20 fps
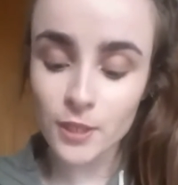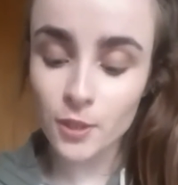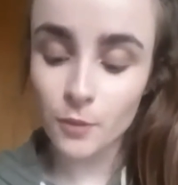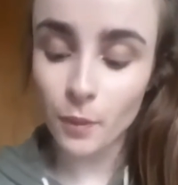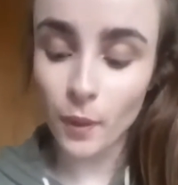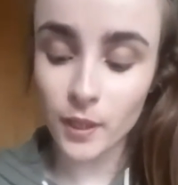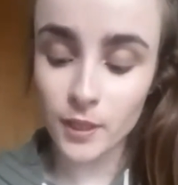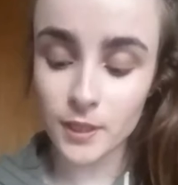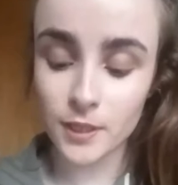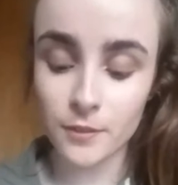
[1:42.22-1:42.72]
So
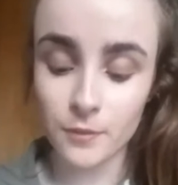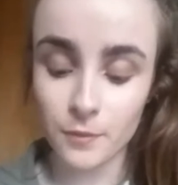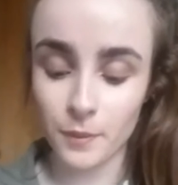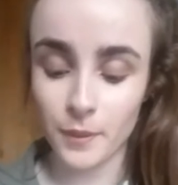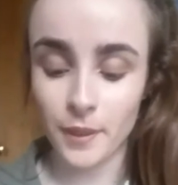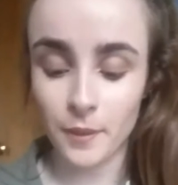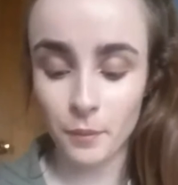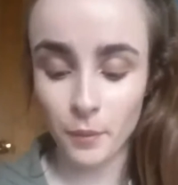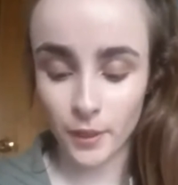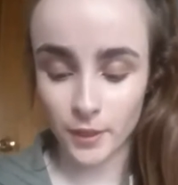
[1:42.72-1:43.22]
positive
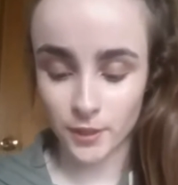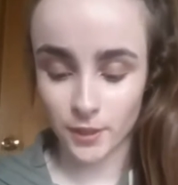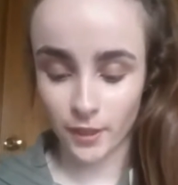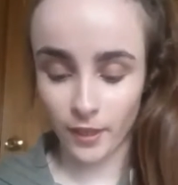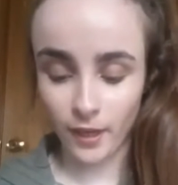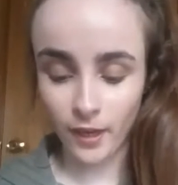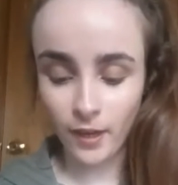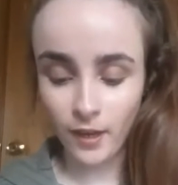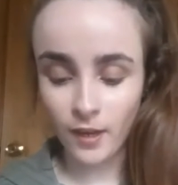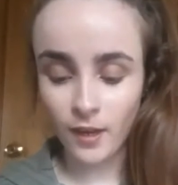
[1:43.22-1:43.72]
peer
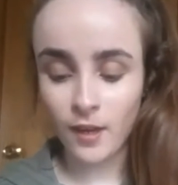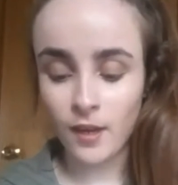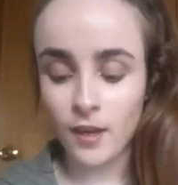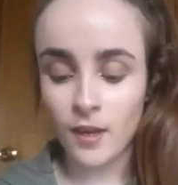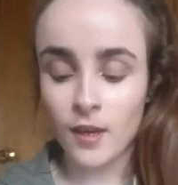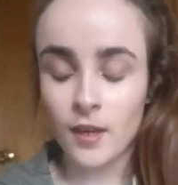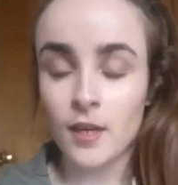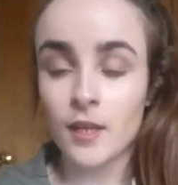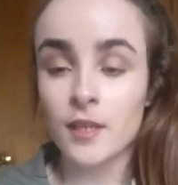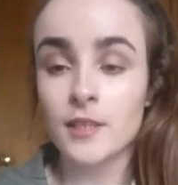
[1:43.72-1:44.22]
pressure.
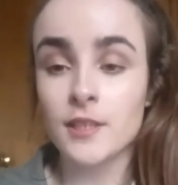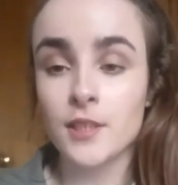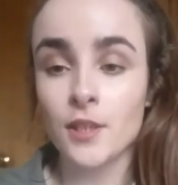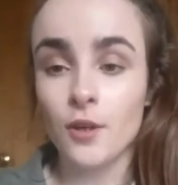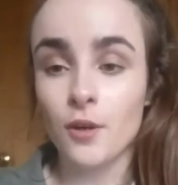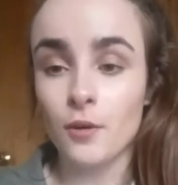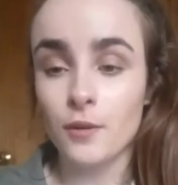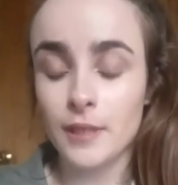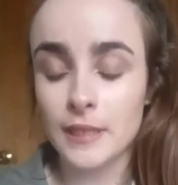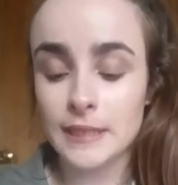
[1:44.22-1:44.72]

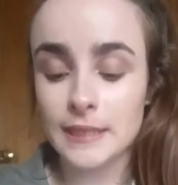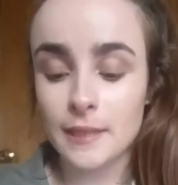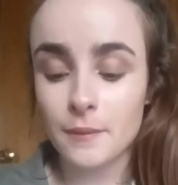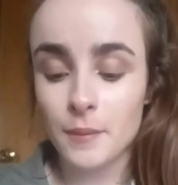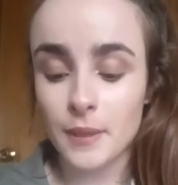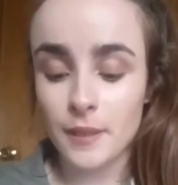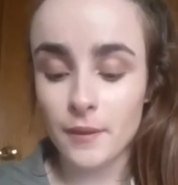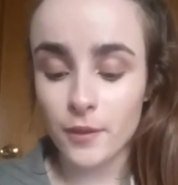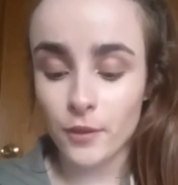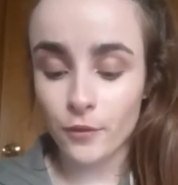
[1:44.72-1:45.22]
So this can be